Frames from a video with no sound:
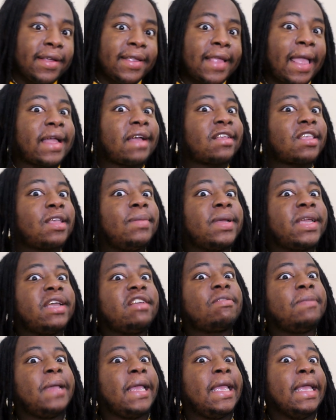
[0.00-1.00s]
Y'all got something
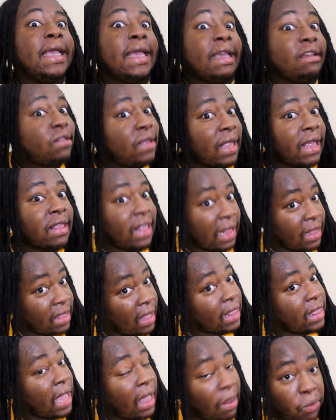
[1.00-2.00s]
against me? Is that, that,
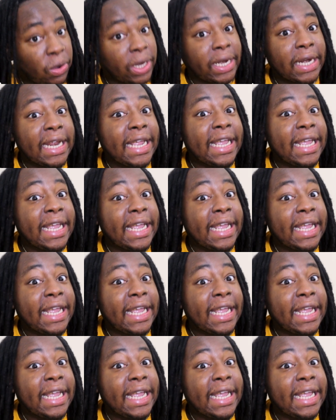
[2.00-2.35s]
that, that what it